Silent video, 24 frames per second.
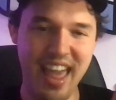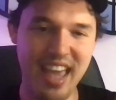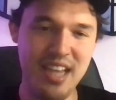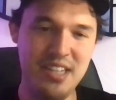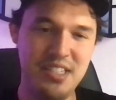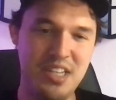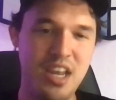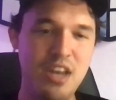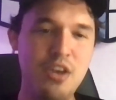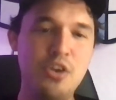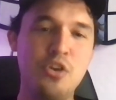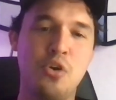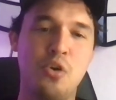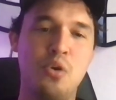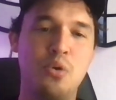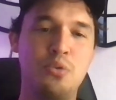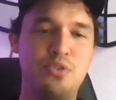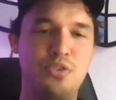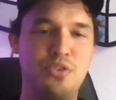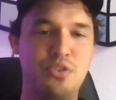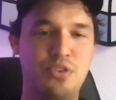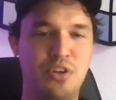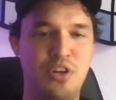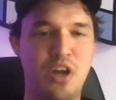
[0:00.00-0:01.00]

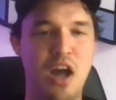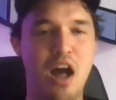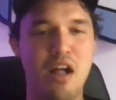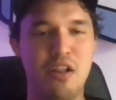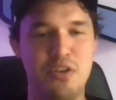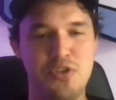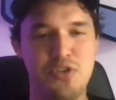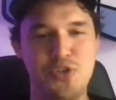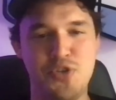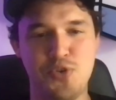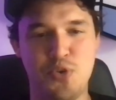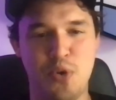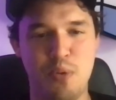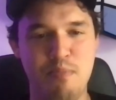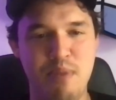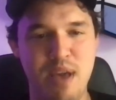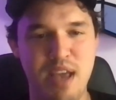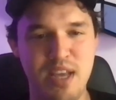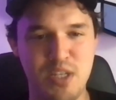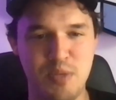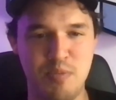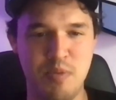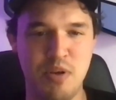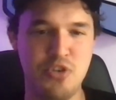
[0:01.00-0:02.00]
18-year-olds in their college dorm
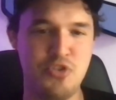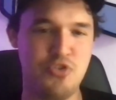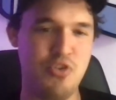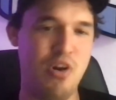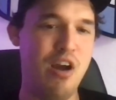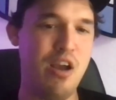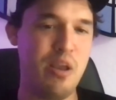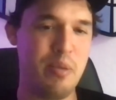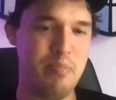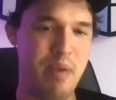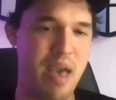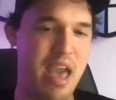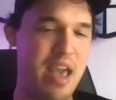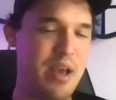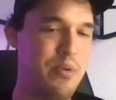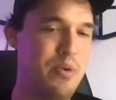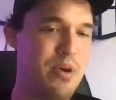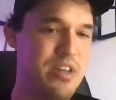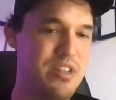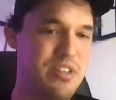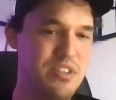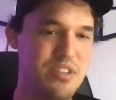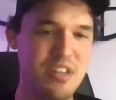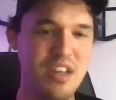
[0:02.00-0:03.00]
basement drawing
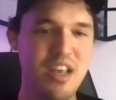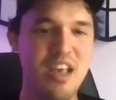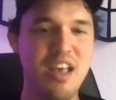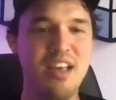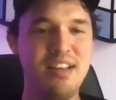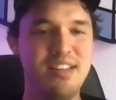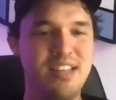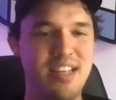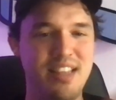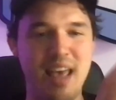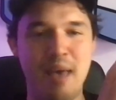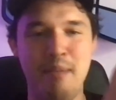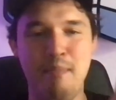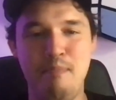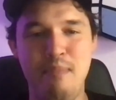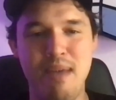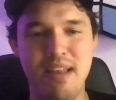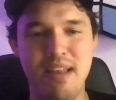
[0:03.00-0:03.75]
penguins, to them